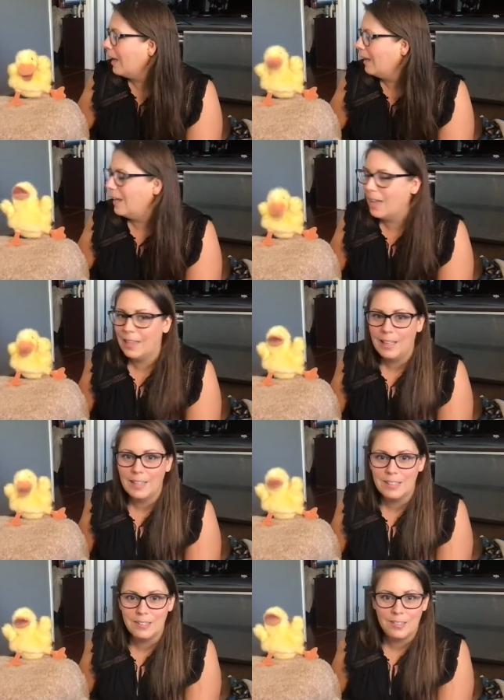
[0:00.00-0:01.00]
ah, I
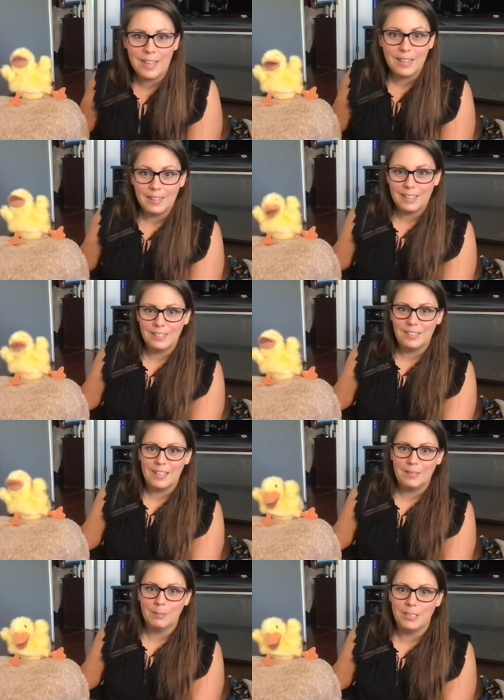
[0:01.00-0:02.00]
can do that. I can do
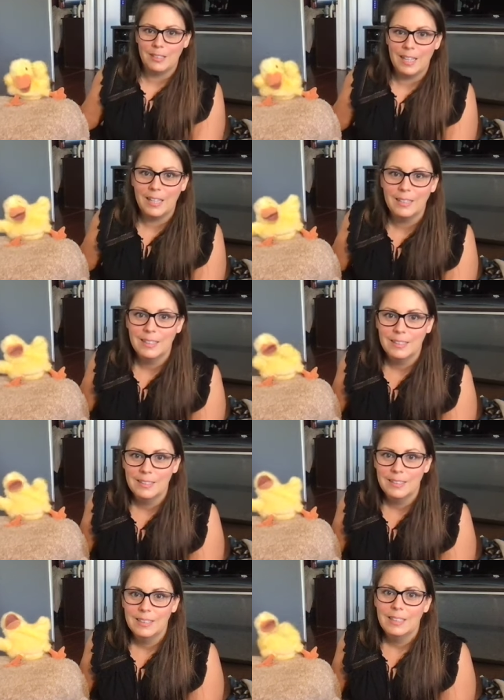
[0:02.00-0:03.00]
that. I'm good at that.
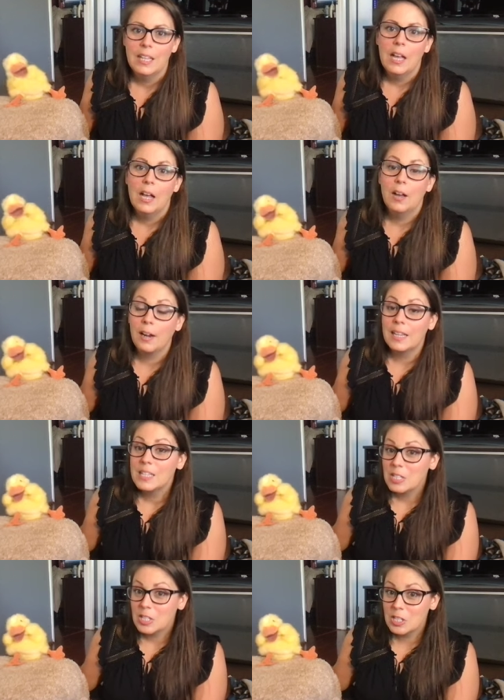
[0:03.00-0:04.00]
Okay,
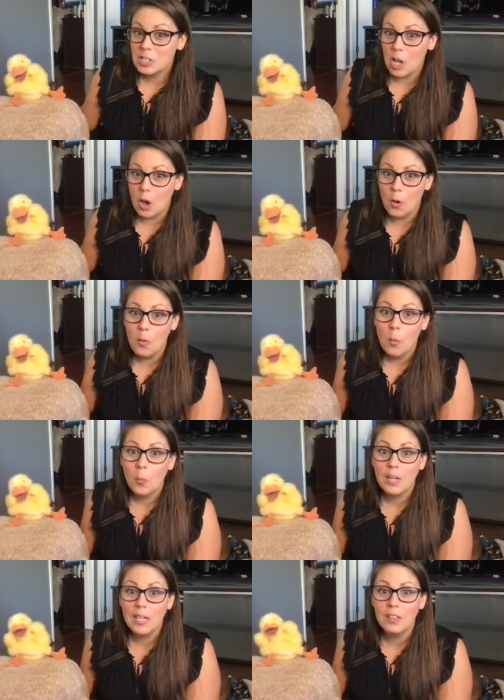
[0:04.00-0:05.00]
so
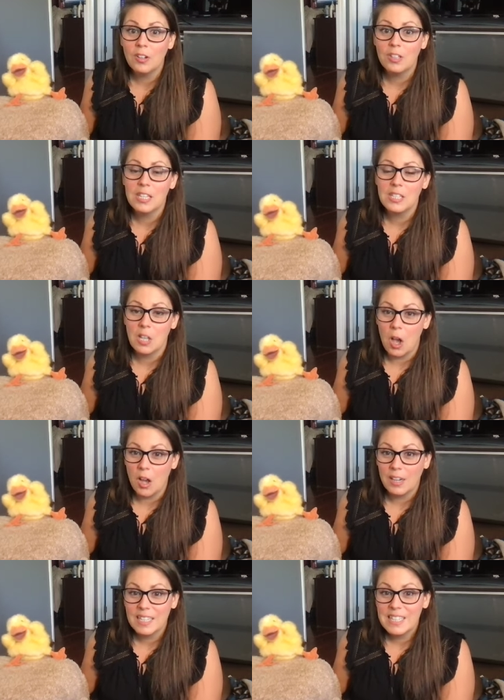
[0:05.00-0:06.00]
we're gonna learn the
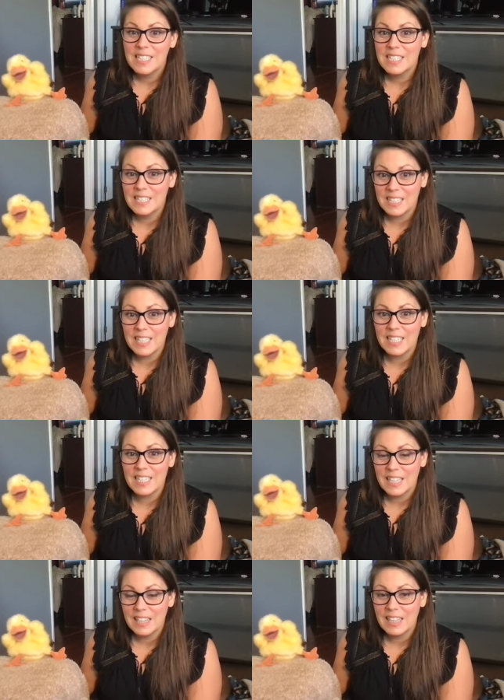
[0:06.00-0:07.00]
song
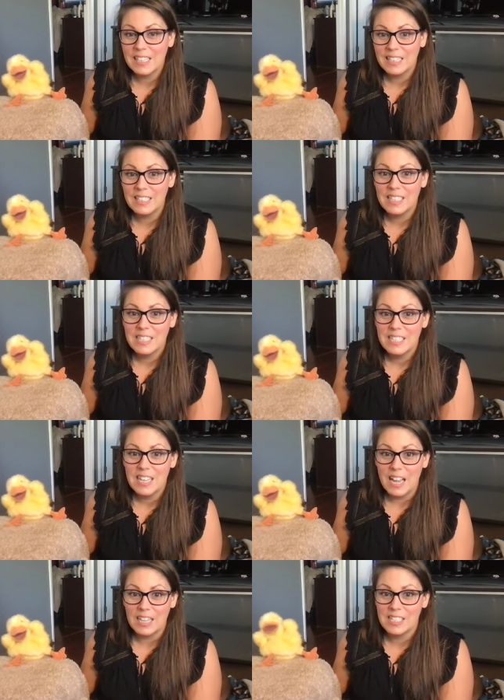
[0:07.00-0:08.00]
Six Little
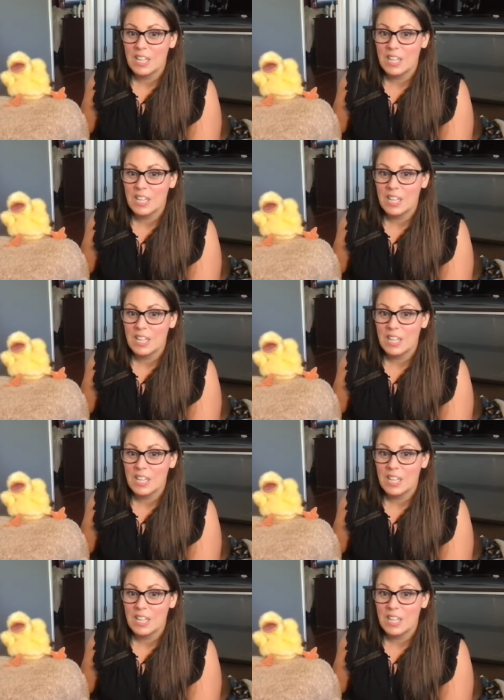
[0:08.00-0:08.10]
Ducks.